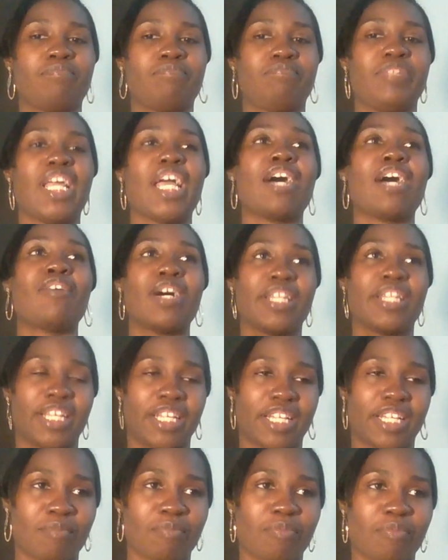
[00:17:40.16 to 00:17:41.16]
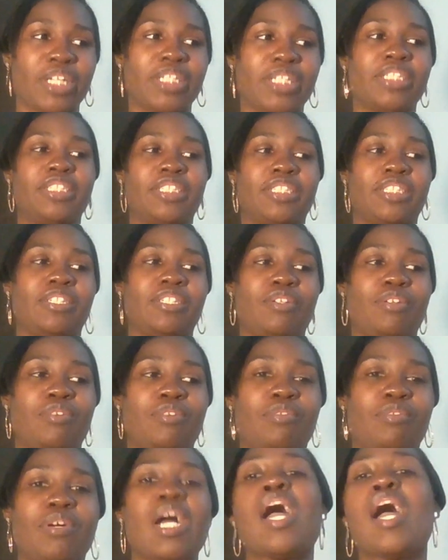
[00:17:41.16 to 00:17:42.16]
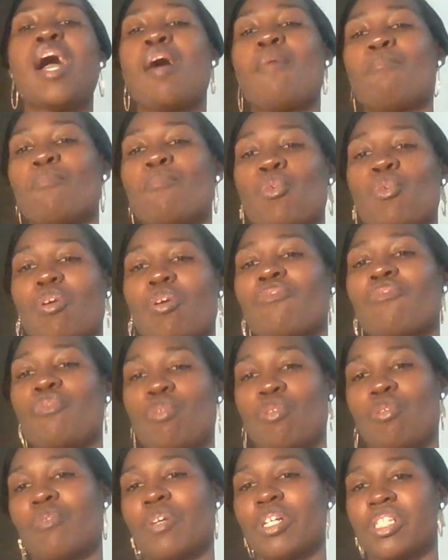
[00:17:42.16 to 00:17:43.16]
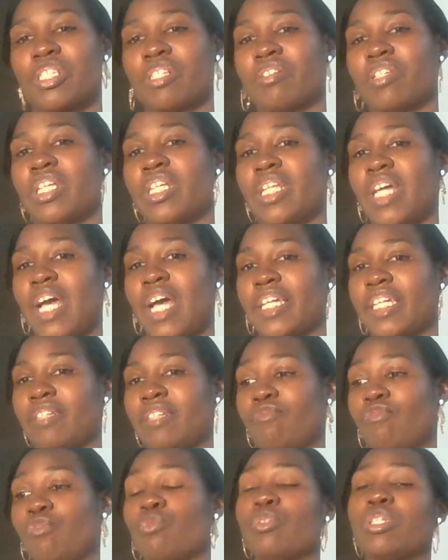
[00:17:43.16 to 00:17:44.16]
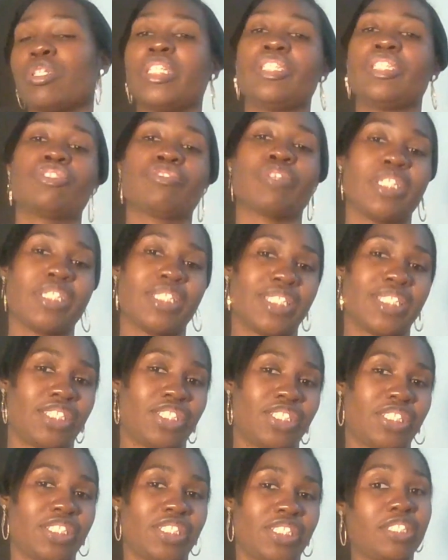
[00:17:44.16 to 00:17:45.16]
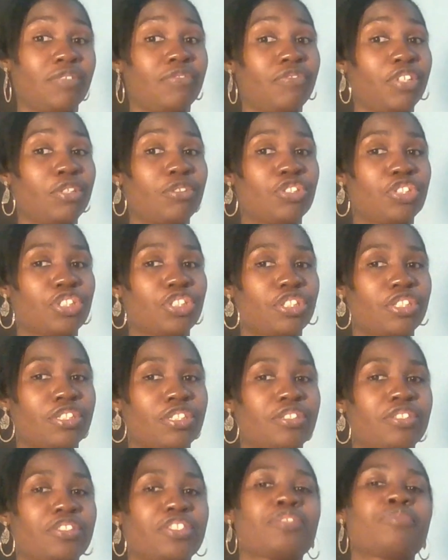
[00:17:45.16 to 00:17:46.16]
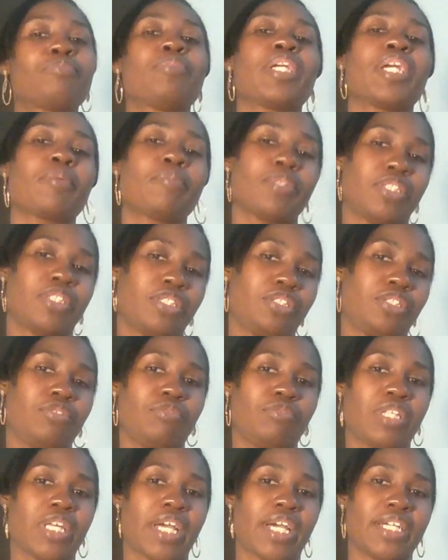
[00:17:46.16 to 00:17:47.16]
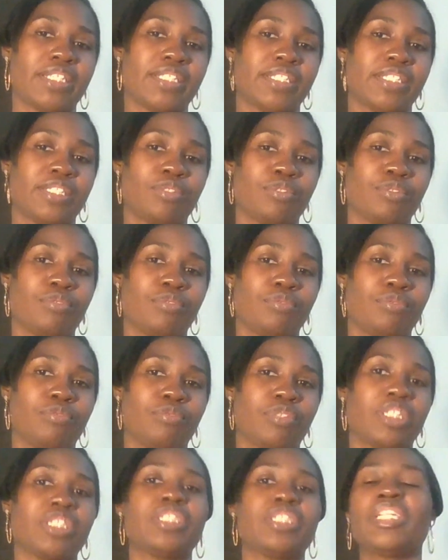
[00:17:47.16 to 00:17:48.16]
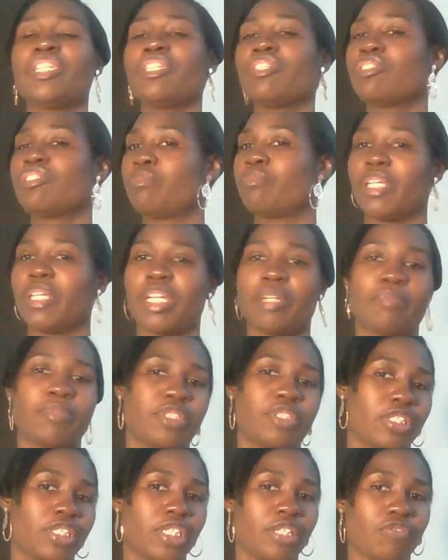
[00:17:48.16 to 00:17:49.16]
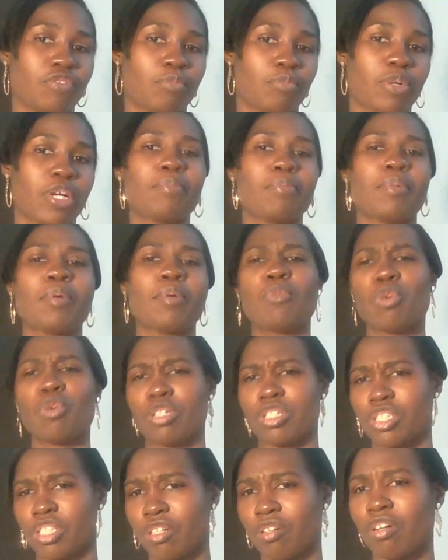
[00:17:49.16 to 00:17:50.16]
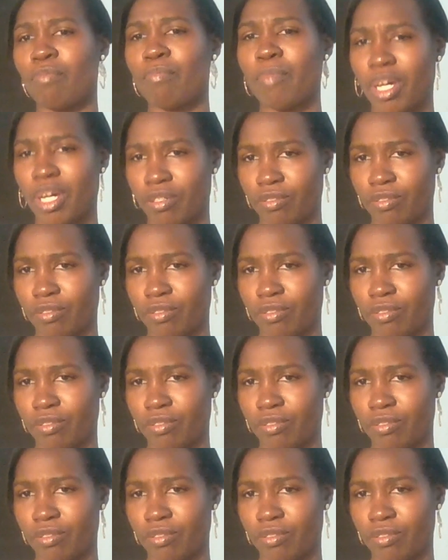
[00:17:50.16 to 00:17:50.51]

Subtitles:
now I think I'm ready to go more forward so that I can fully transition in the future to be able to do that, to continue to be able to live a proper year or so on my